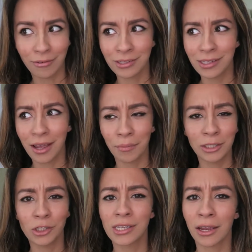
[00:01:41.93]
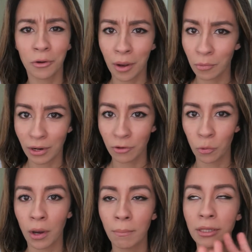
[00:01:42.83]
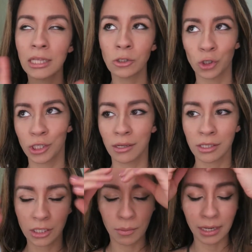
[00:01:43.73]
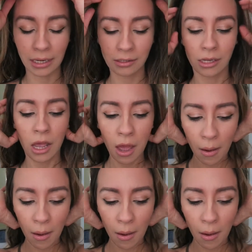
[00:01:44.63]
Obviously, I mean, just get your mom whatever you want. But these are just uh, some ideas.